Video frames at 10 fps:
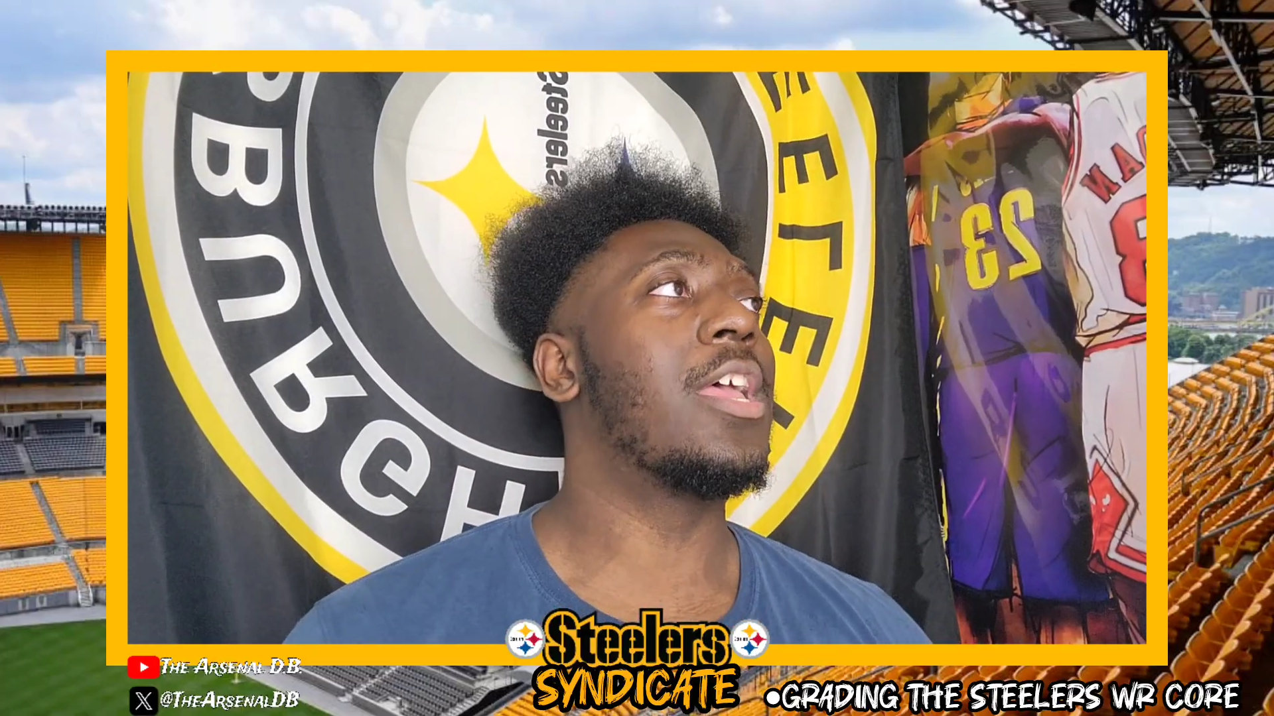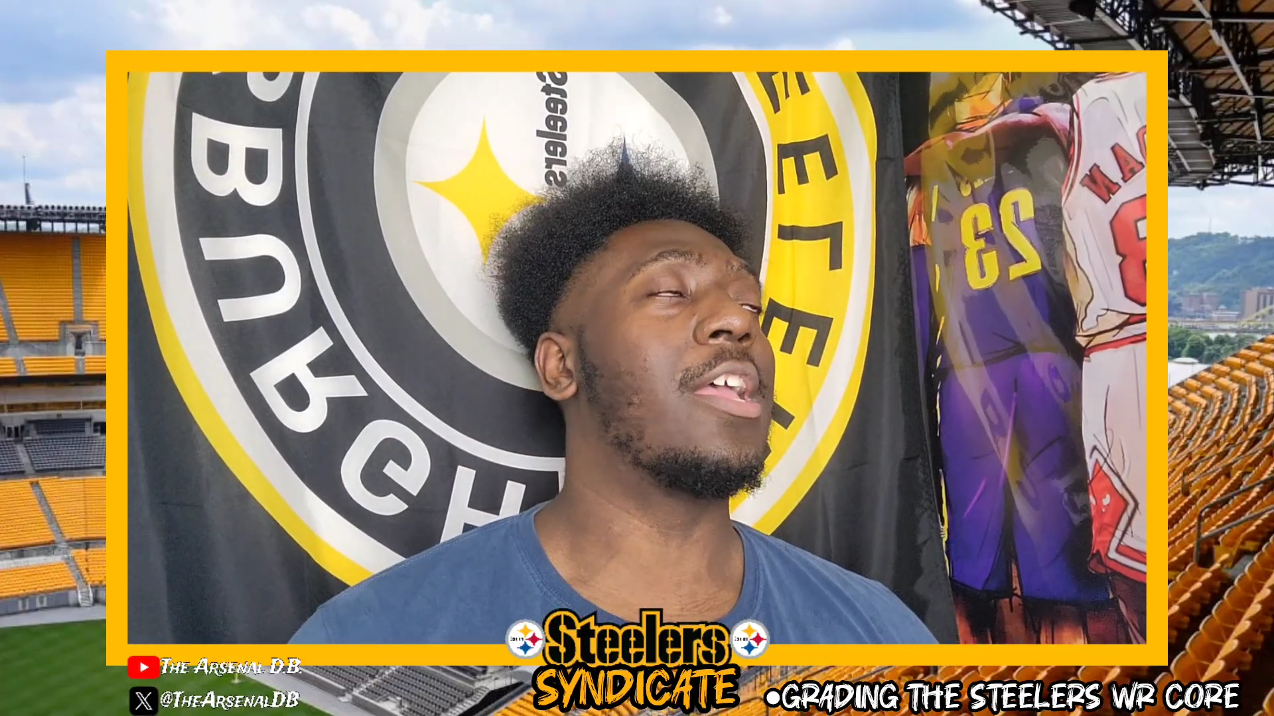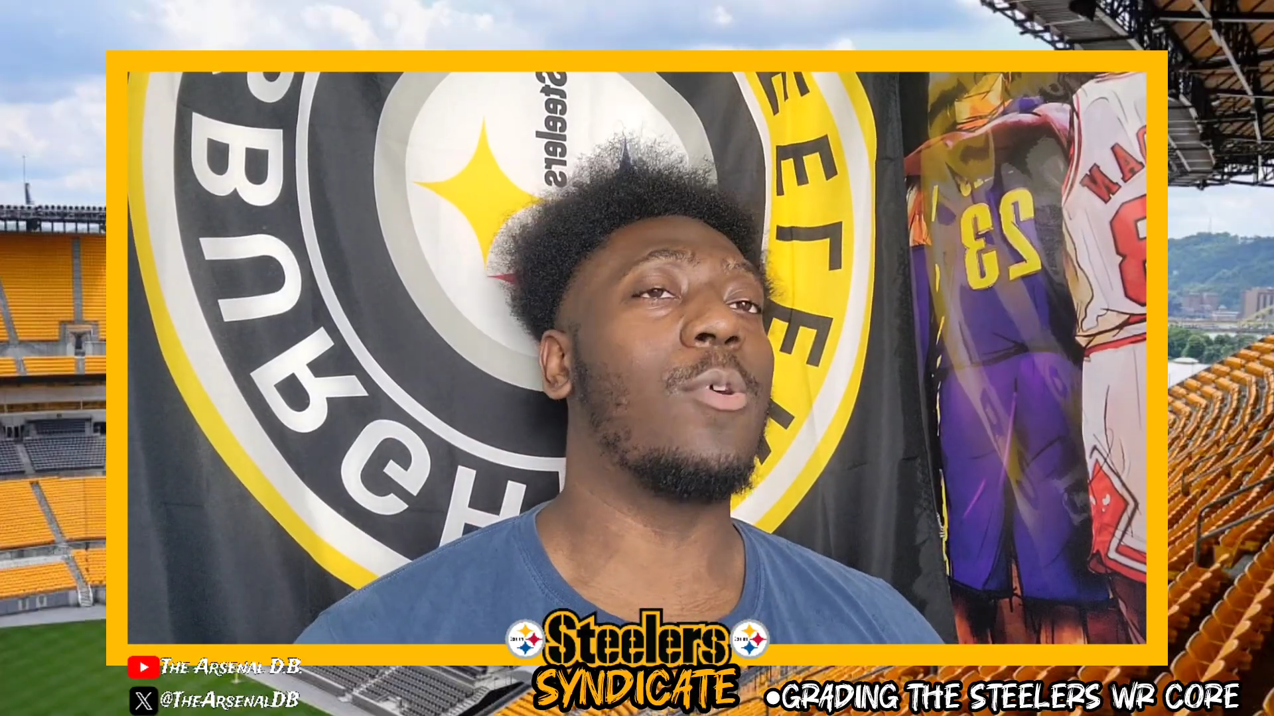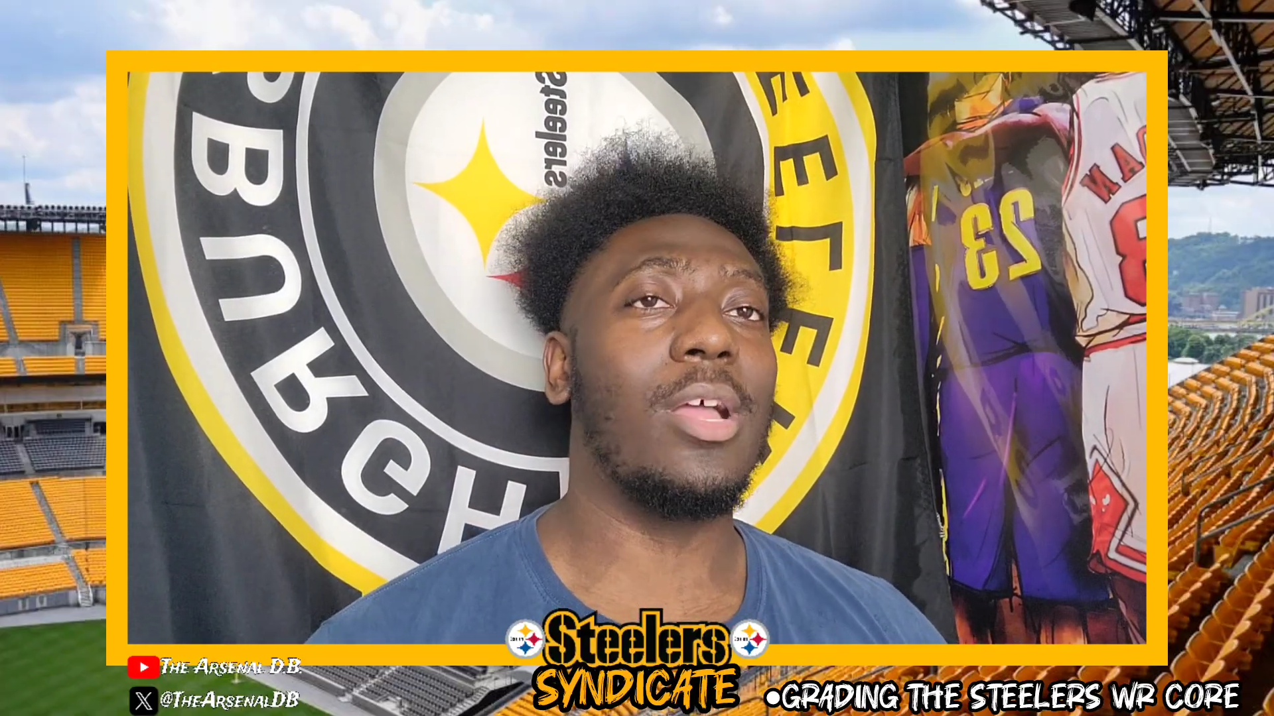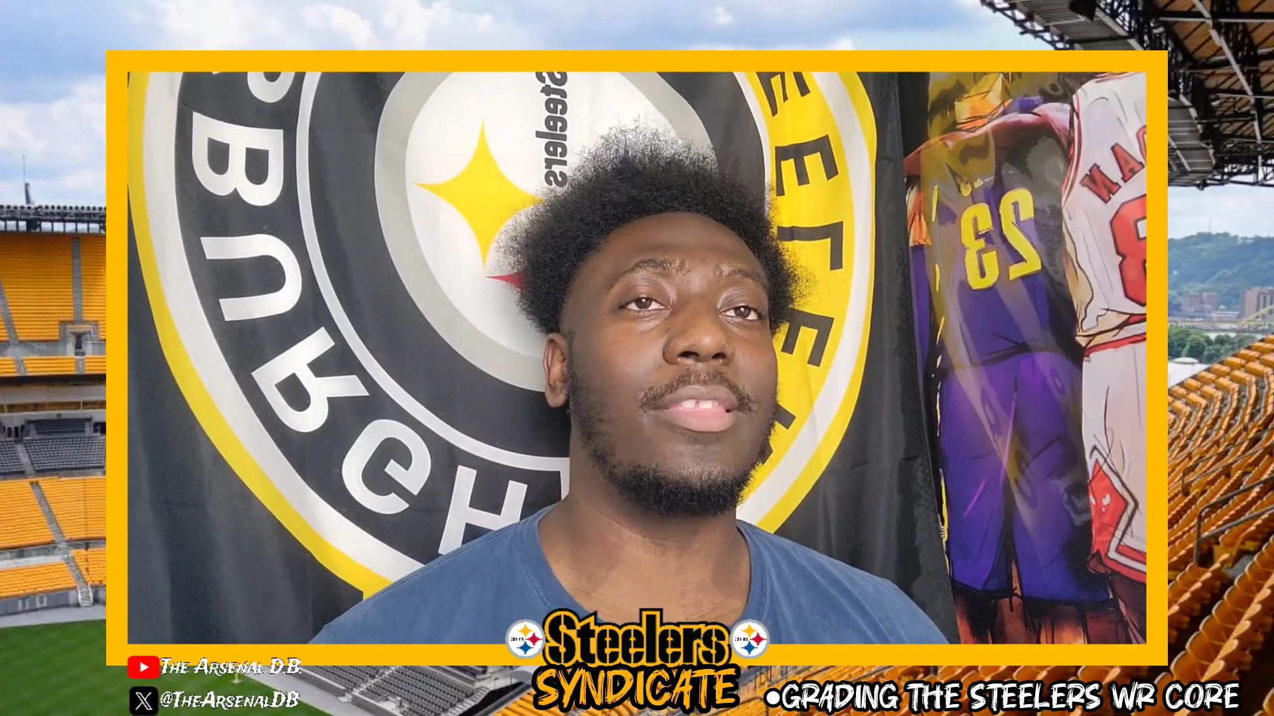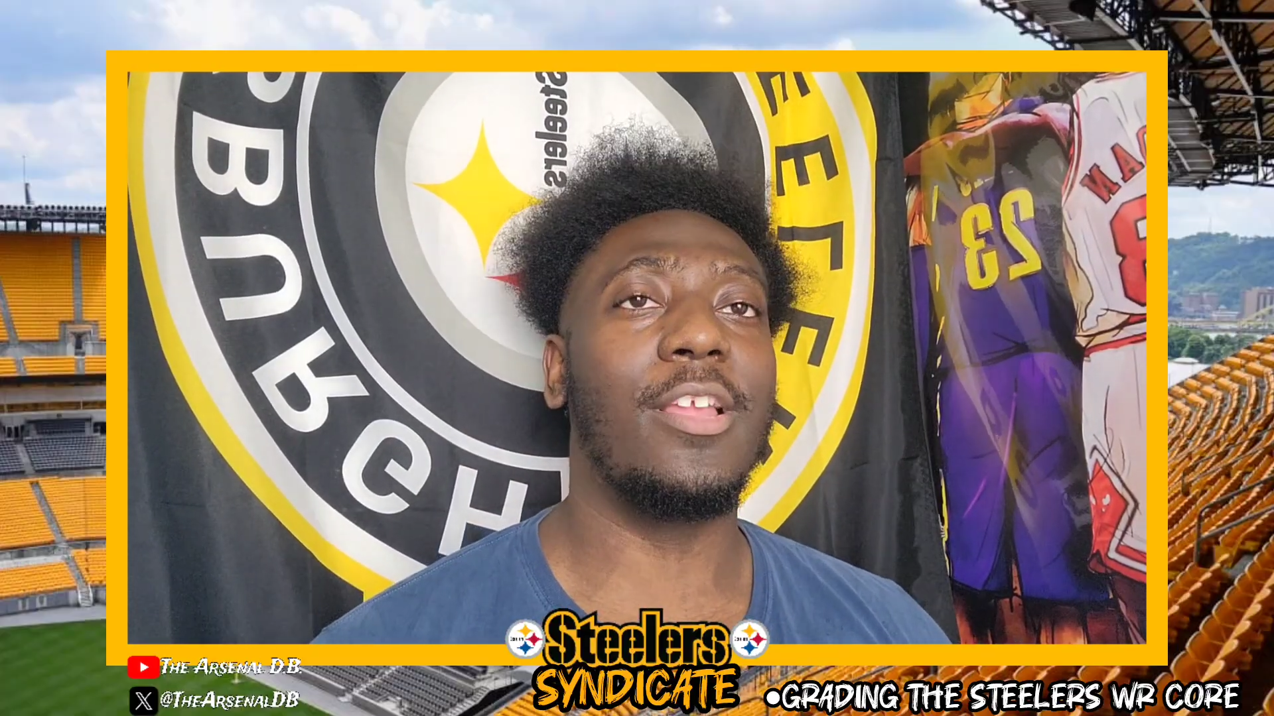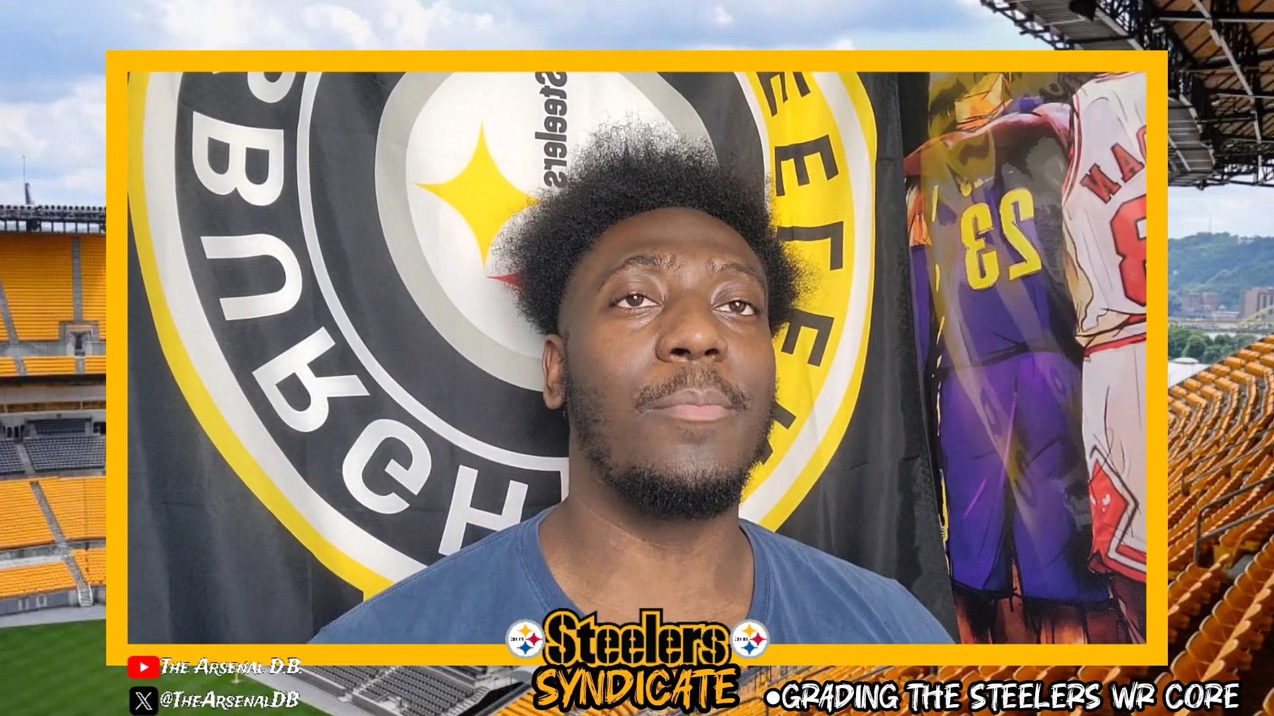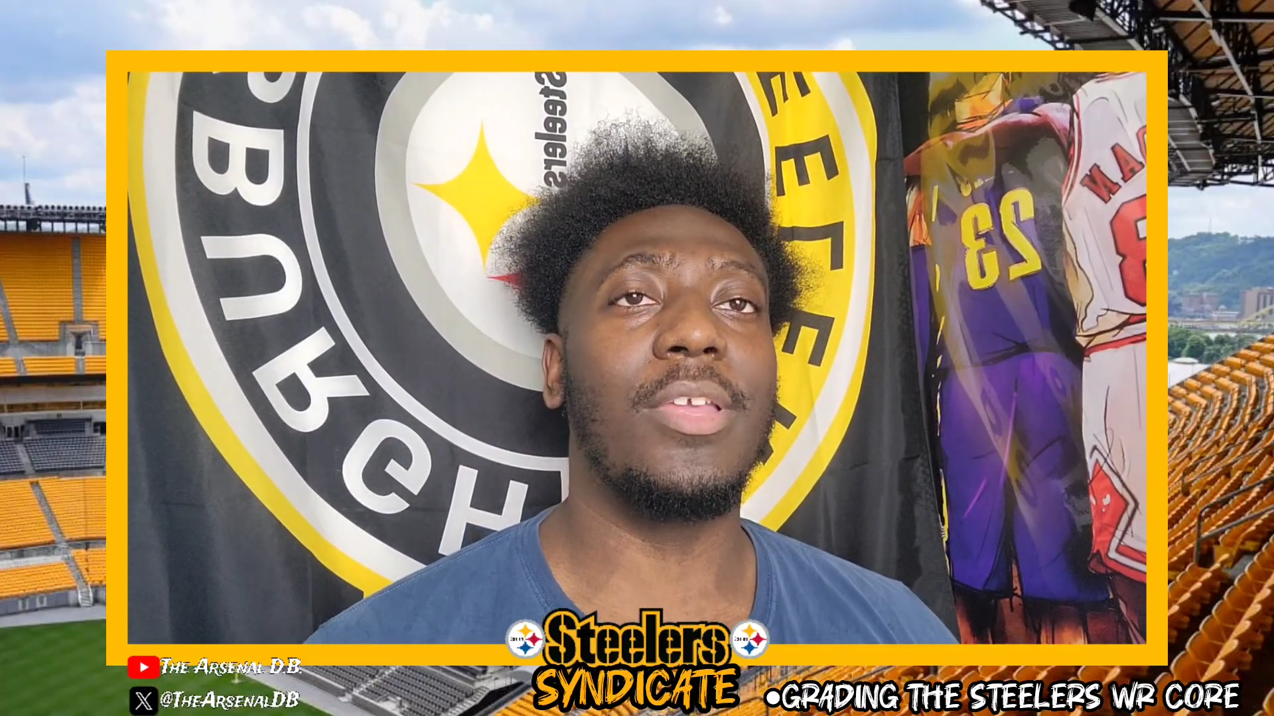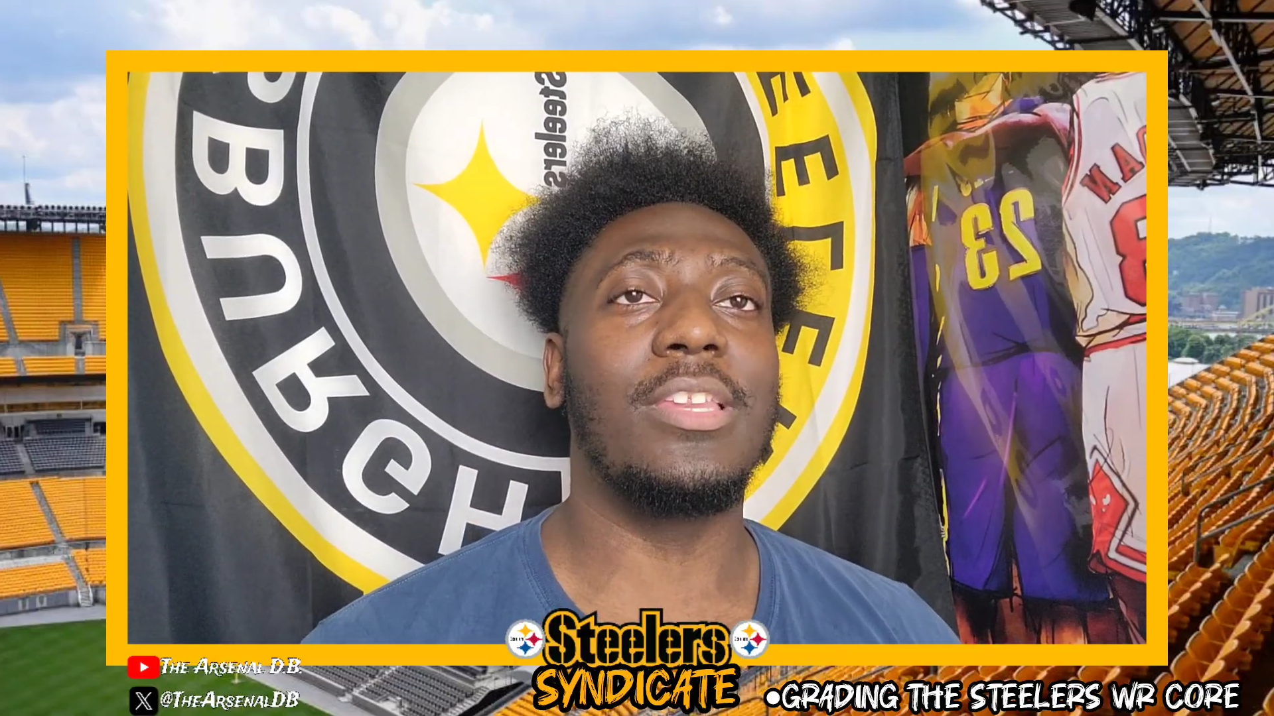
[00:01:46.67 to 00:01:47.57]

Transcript: and go out there and be a